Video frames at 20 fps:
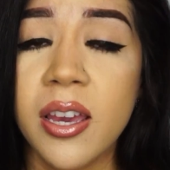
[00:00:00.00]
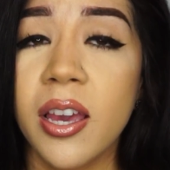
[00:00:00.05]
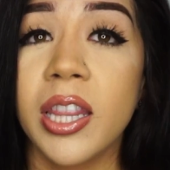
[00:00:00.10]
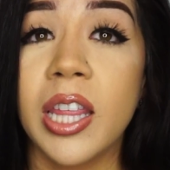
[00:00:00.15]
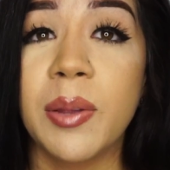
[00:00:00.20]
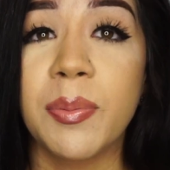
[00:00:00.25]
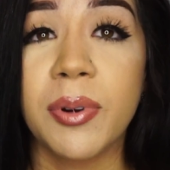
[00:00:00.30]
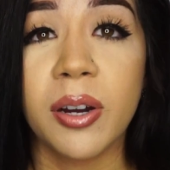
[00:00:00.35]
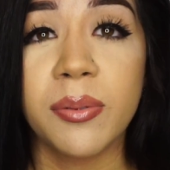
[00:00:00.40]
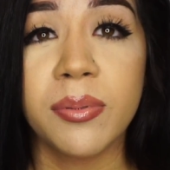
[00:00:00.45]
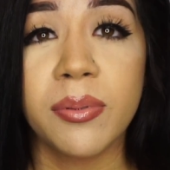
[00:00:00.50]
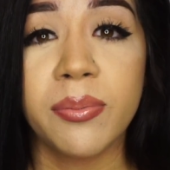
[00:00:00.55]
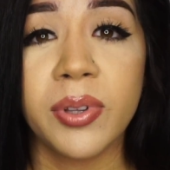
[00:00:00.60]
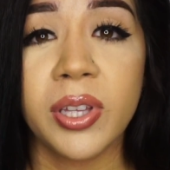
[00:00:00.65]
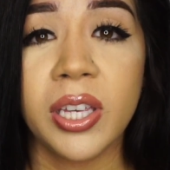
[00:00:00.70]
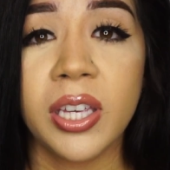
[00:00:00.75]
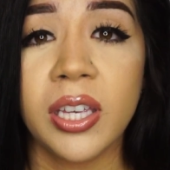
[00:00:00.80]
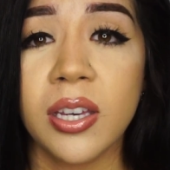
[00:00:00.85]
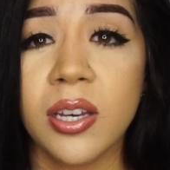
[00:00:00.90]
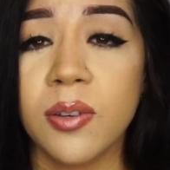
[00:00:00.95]
They
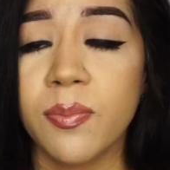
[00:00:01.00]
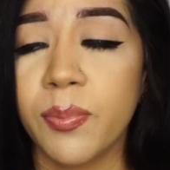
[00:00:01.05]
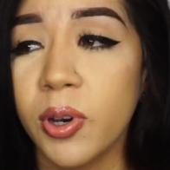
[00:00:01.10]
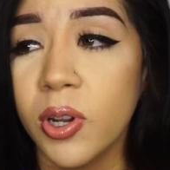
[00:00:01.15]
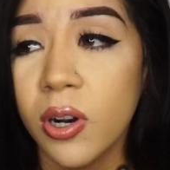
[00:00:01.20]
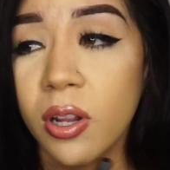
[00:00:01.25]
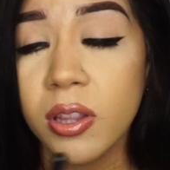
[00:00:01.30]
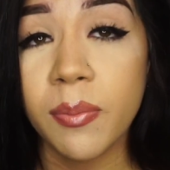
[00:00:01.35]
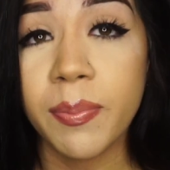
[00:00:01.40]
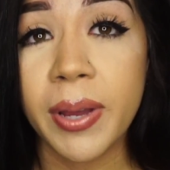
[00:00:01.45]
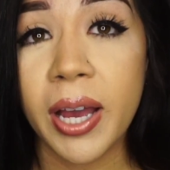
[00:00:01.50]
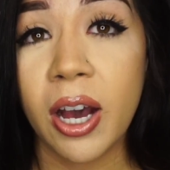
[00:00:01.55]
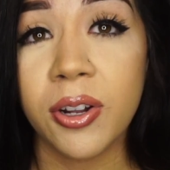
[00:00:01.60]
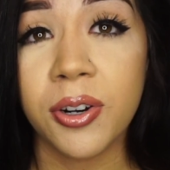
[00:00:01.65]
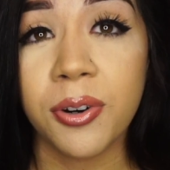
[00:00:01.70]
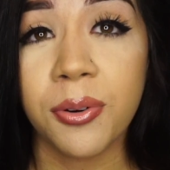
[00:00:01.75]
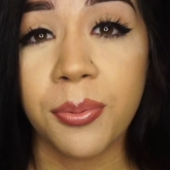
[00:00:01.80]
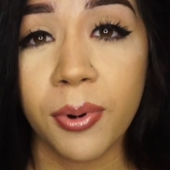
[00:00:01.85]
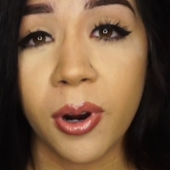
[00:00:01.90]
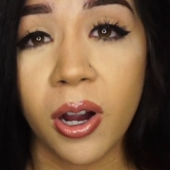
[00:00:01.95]
probably put on the
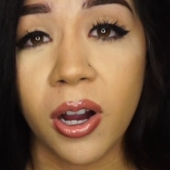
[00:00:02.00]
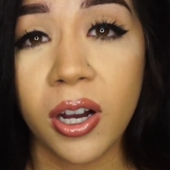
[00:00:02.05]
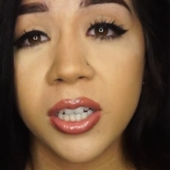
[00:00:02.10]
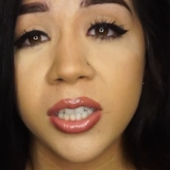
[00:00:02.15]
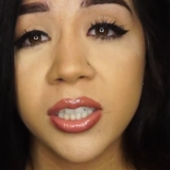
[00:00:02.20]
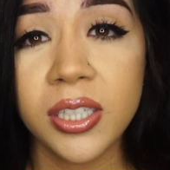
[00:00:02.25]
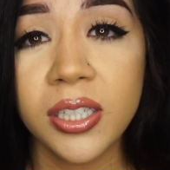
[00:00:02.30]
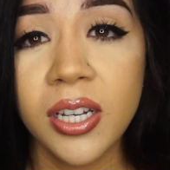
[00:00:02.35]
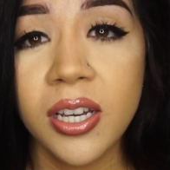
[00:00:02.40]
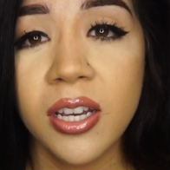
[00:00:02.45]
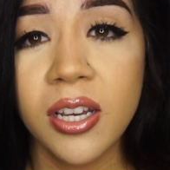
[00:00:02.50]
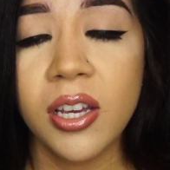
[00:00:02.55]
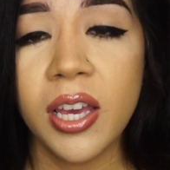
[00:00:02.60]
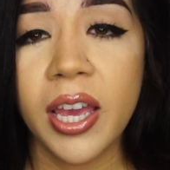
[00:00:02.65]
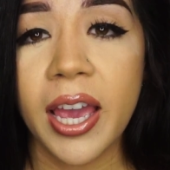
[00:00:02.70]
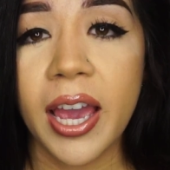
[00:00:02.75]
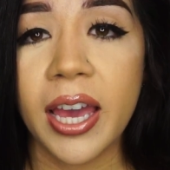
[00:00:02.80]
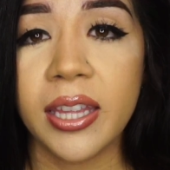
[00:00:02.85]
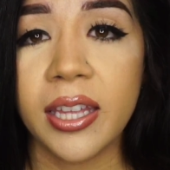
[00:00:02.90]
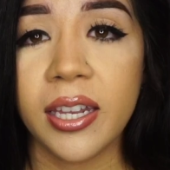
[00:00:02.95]
powder wrong,
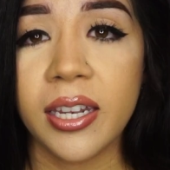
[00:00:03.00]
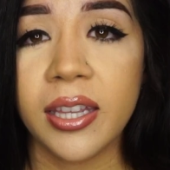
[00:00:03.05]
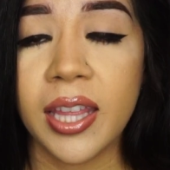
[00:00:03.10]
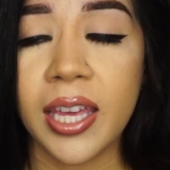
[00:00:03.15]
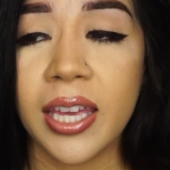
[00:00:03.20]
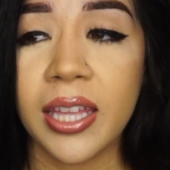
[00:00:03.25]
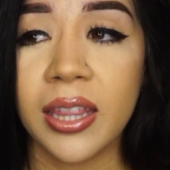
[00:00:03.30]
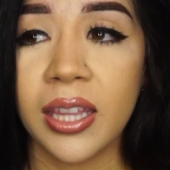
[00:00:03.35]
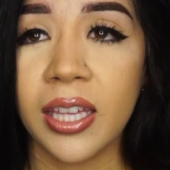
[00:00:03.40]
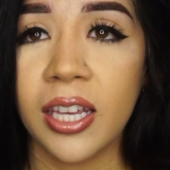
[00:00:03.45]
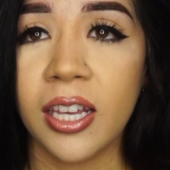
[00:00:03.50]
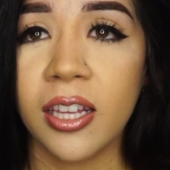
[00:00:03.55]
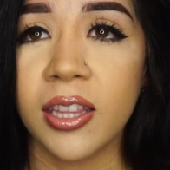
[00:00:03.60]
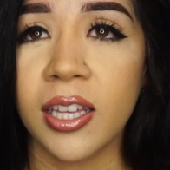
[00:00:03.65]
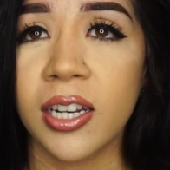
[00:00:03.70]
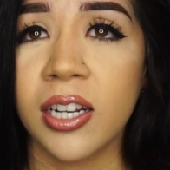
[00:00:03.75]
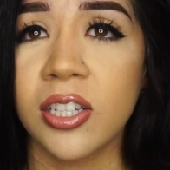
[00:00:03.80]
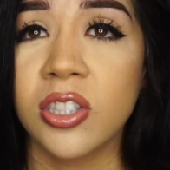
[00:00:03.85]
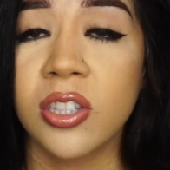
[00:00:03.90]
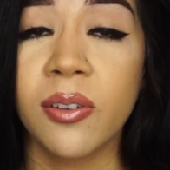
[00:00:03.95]
and then they think
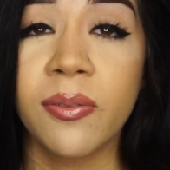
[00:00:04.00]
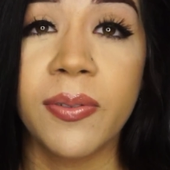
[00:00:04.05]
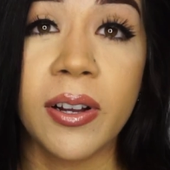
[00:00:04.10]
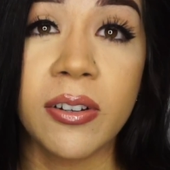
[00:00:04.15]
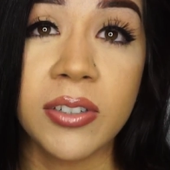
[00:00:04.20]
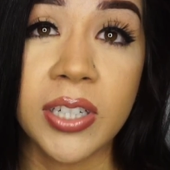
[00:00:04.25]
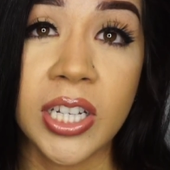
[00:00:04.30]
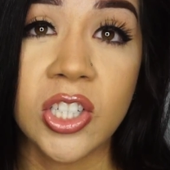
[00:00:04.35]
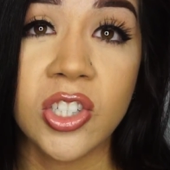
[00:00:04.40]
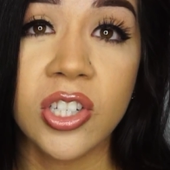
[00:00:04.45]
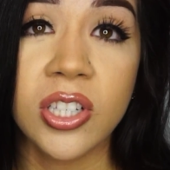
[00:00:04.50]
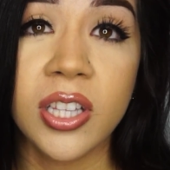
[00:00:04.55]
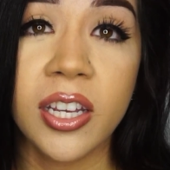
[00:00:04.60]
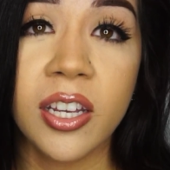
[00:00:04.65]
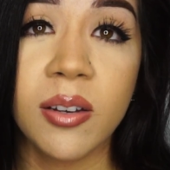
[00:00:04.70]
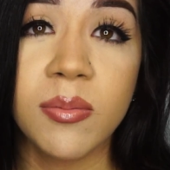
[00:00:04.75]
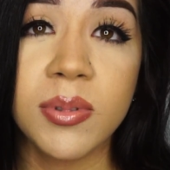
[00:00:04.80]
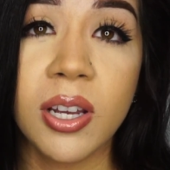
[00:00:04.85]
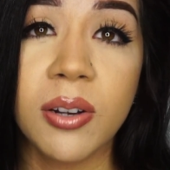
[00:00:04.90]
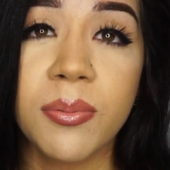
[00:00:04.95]
that it's the foundation that
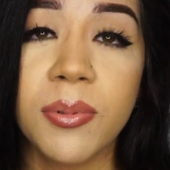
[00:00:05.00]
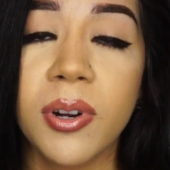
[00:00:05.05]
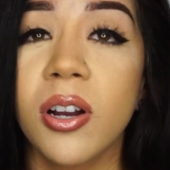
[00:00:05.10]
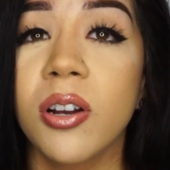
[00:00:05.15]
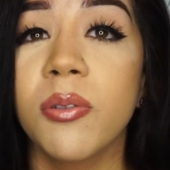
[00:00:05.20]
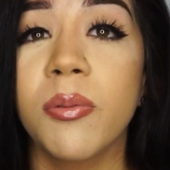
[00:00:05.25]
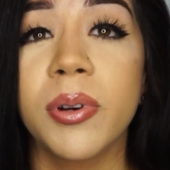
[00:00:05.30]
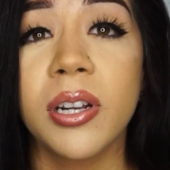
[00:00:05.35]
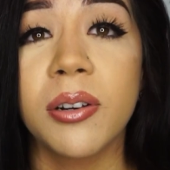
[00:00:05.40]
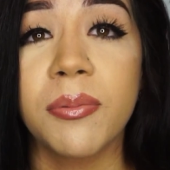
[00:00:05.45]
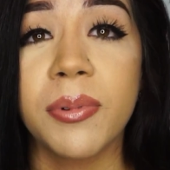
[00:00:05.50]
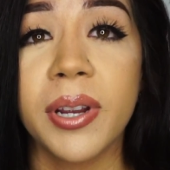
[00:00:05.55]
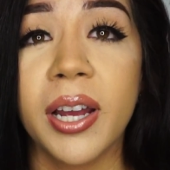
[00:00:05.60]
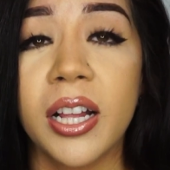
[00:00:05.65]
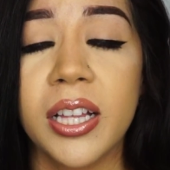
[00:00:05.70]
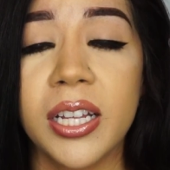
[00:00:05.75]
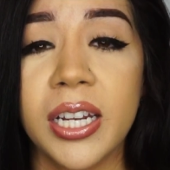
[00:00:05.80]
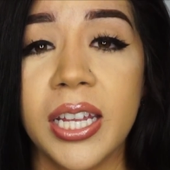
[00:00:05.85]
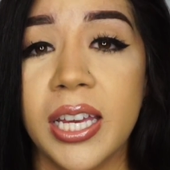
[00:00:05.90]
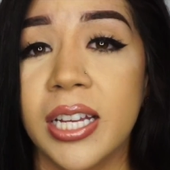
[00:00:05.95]
comes out wrong, when in
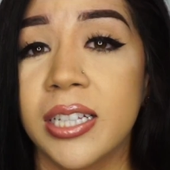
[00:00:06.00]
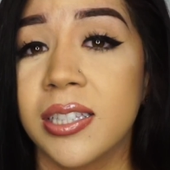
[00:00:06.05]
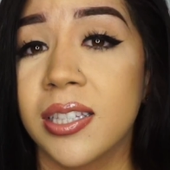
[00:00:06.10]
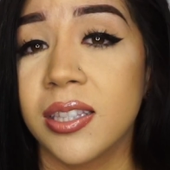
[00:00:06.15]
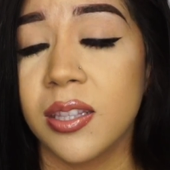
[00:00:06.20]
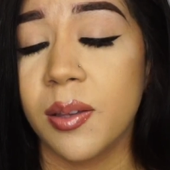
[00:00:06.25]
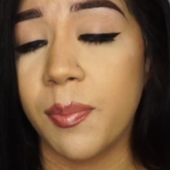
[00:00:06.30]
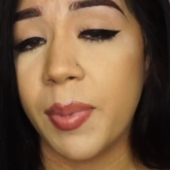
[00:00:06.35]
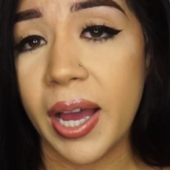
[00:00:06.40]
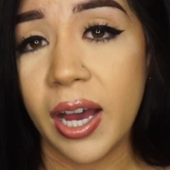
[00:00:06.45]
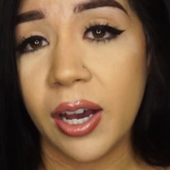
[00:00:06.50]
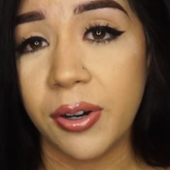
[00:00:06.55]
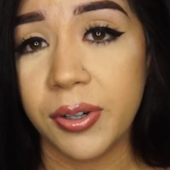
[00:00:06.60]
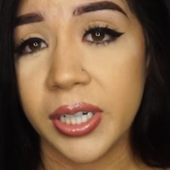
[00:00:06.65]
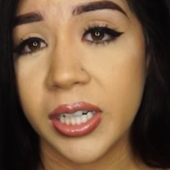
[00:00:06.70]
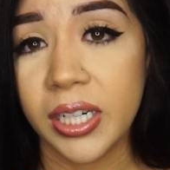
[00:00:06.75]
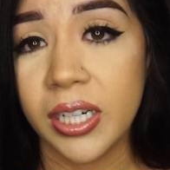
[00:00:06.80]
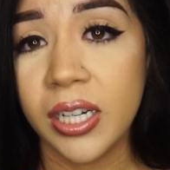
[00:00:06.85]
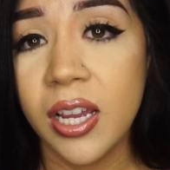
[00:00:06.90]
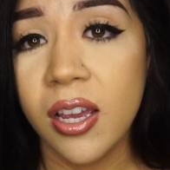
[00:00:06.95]
reality it's the
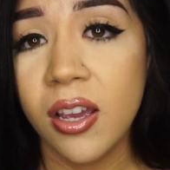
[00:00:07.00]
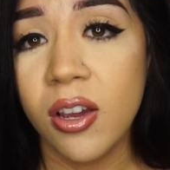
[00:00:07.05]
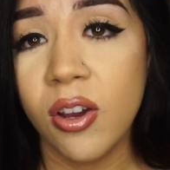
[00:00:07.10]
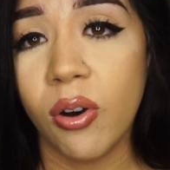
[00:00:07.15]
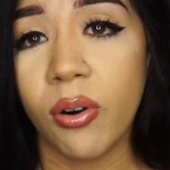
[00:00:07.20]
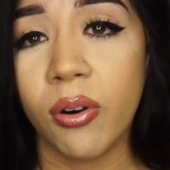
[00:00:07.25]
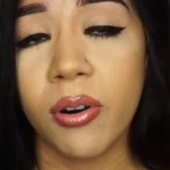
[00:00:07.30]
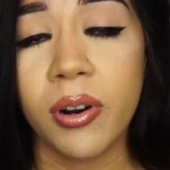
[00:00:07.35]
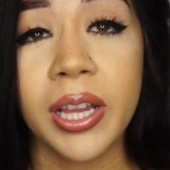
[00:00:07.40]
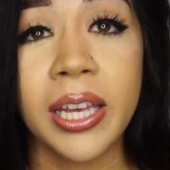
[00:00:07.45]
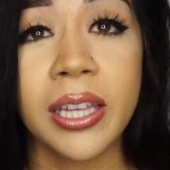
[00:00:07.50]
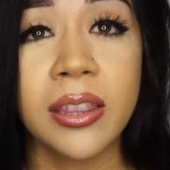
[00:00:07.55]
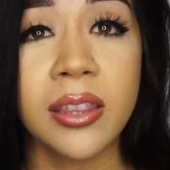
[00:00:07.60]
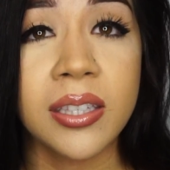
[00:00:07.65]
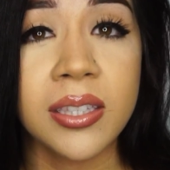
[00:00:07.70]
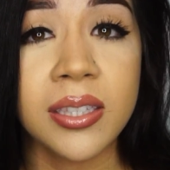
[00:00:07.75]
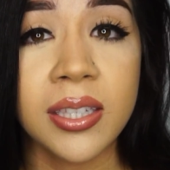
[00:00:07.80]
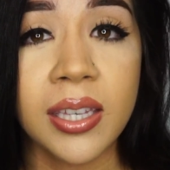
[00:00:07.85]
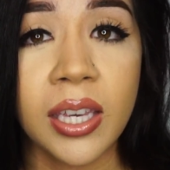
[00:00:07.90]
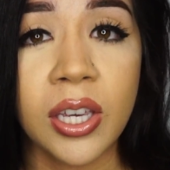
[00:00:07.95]
powder, or like the
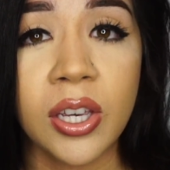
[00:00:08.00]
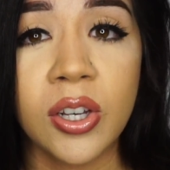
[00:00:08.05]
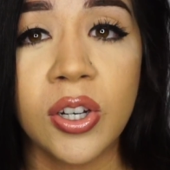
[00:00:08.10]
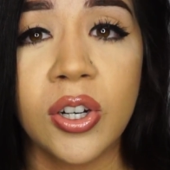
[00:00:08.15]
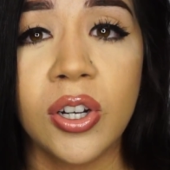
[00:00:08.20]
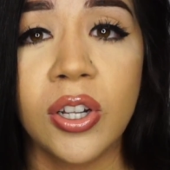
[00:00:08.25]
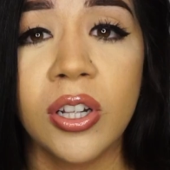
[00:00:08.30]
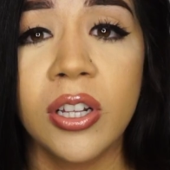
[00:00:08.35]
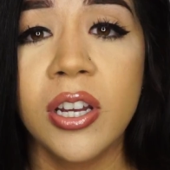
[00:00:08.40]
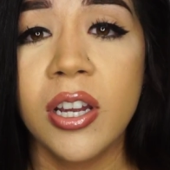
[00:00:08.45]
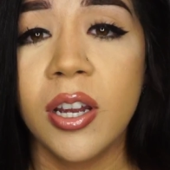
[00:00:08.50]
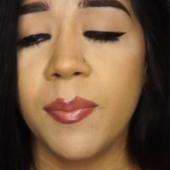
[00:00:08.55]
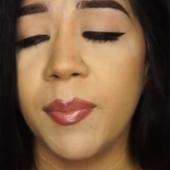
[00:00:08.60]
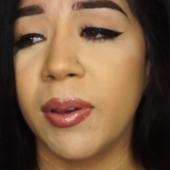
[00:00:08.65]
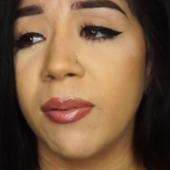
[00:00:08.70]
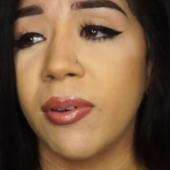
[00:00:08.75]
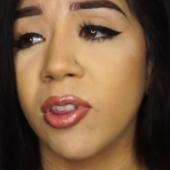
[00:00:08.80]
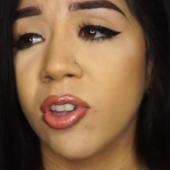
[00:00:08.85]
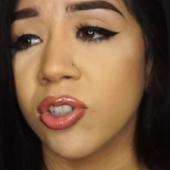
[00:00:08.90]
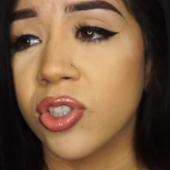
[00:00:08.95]
skill.
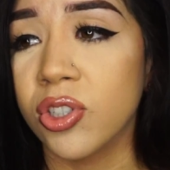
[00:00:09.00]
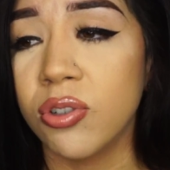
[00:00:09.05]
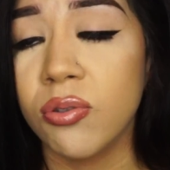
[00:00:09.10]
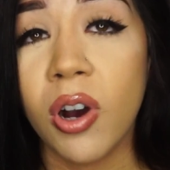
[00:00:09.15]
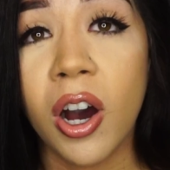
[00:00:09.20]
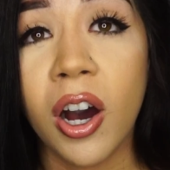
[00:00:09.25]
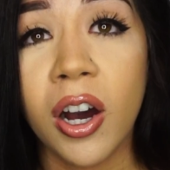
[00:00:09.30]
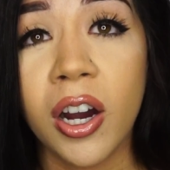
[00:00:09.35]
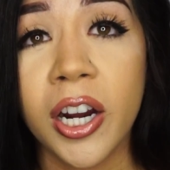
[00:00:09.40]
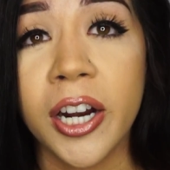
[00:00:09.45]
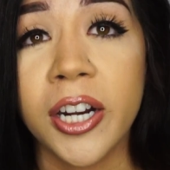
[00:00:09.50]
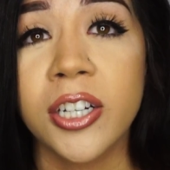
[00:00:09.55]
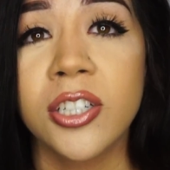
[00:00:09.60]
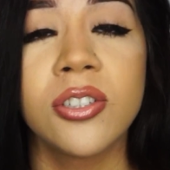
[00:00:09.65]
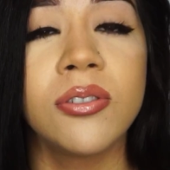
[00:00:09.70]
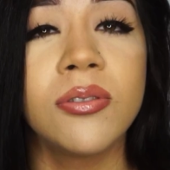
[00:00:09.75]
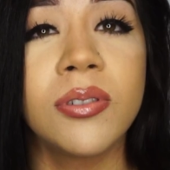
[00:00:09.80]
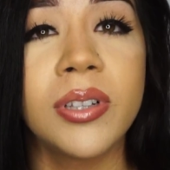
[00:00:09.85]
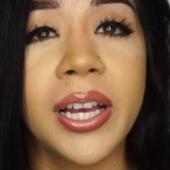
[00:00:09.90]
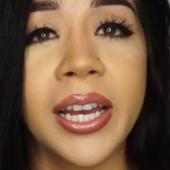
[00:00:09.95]
Maybe they're too hard,
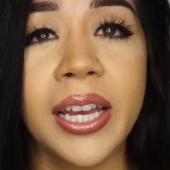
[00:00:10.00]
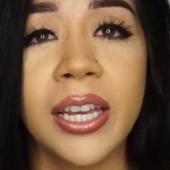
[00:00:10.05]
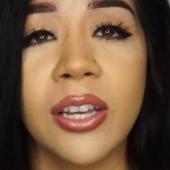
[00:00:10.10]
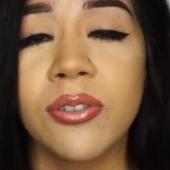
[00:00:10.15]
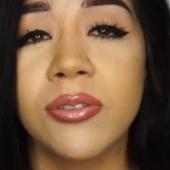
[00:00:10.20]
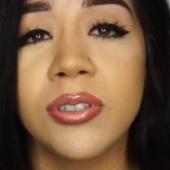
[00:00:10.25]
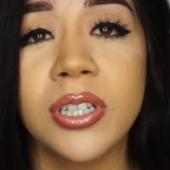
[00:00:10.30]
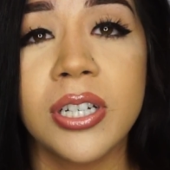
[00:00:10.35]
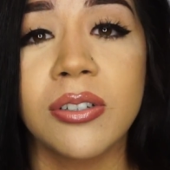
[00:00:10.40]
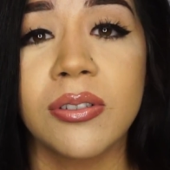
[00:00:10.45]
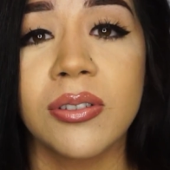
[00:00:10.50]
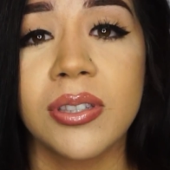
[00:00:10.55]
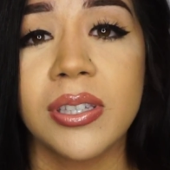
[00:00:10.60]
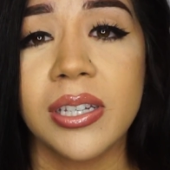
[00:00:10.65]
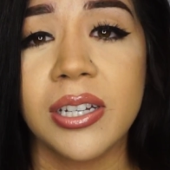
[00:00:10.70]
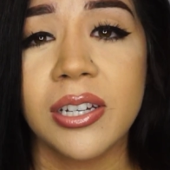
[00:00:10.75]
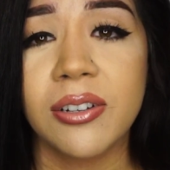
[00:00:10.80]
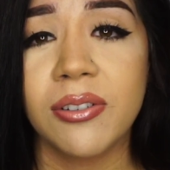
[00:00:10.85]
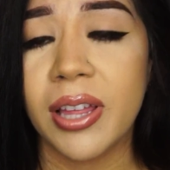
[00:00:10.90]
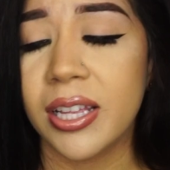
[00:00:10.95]
too light, who knows, you know.